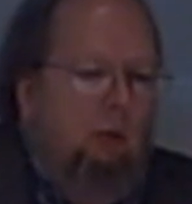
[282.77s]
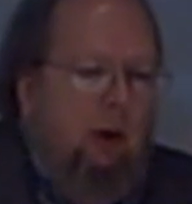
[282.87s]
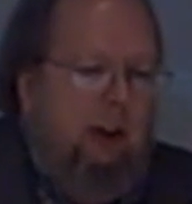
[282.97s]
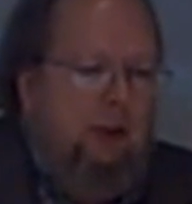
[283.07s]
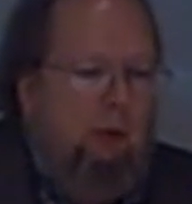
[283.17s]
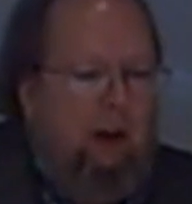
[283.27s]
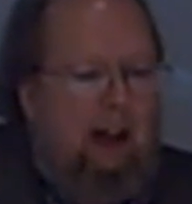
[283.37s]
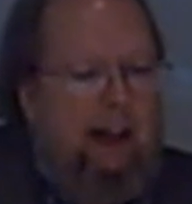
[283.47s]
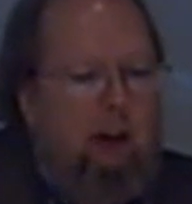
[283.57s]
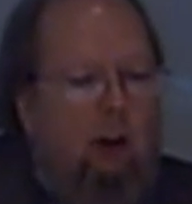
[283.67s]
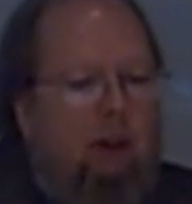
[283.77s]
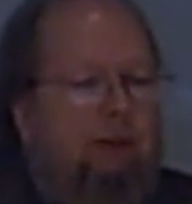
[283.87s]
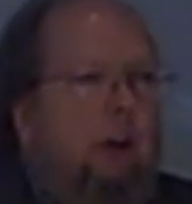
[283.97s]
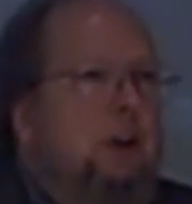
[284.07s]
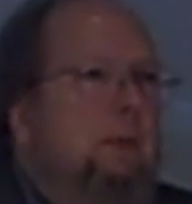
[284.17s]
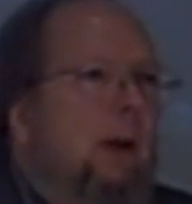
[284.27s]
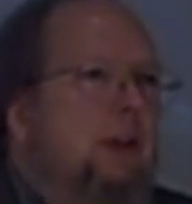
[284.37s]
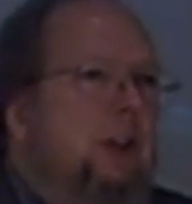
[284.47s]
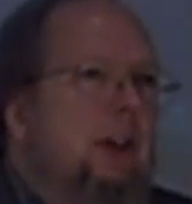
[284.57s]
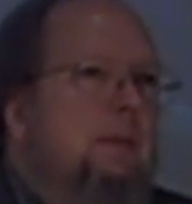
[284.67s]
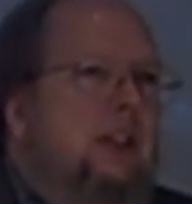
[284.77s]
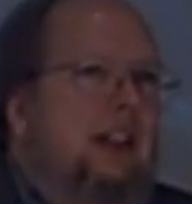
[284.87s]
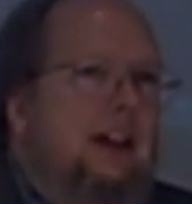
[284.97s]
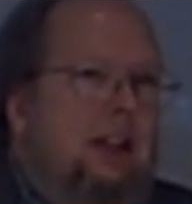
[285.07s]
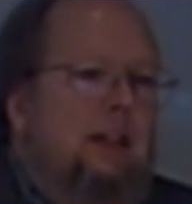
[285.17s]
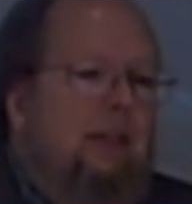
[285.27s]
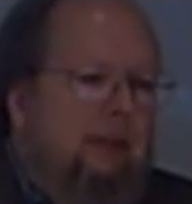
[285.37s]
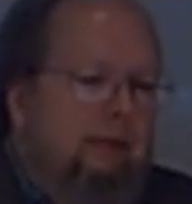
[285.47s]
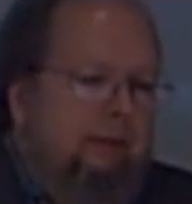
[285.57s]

One is what I call first-person obsessive.